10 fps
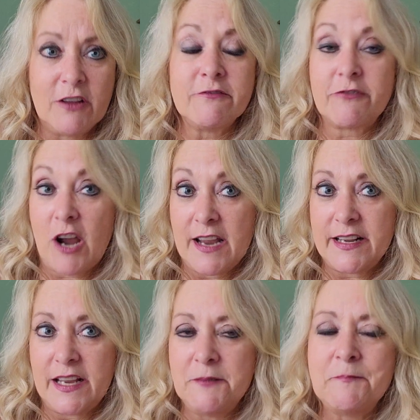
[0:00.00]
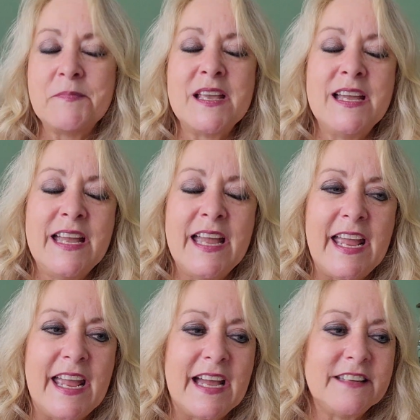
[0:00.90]
Friday,
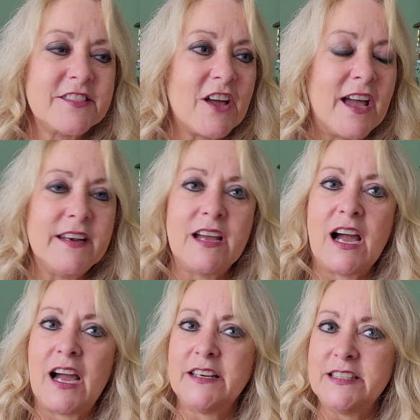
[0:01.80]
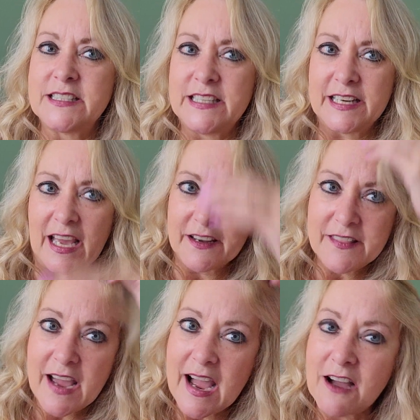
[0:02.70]
and thought, I need to get out
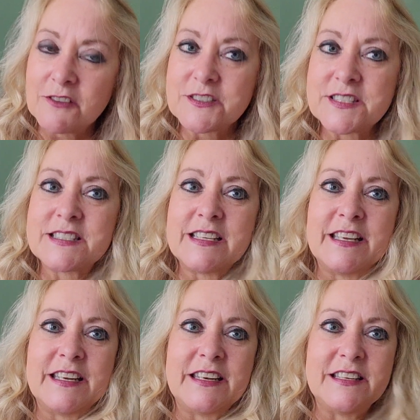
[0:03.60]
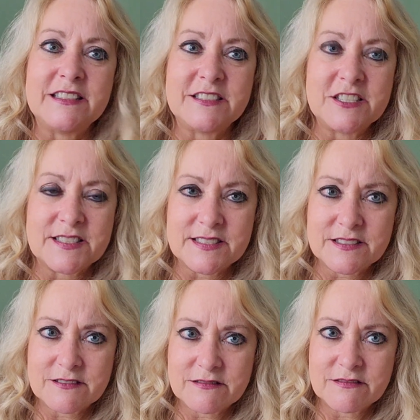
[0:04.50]
of the house and just
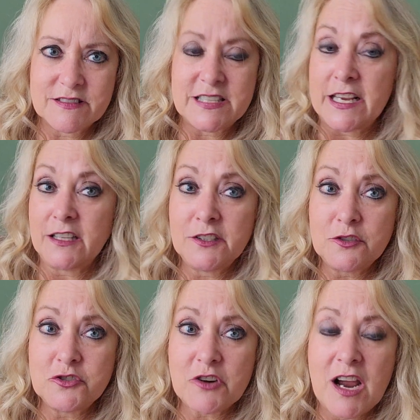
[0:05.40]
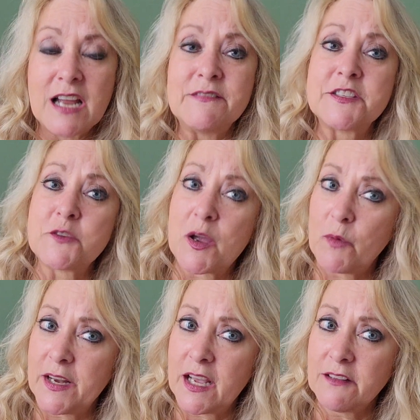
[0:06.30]
take a little drive. So I
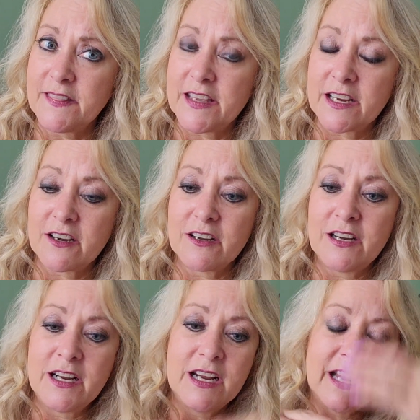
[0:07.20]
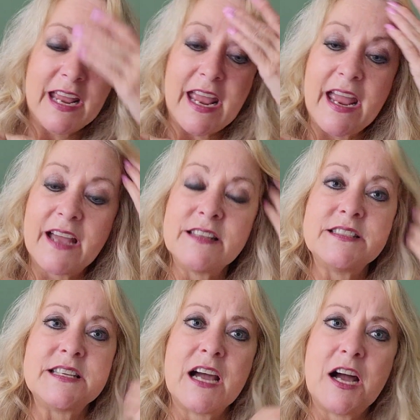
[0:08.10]
went out there, and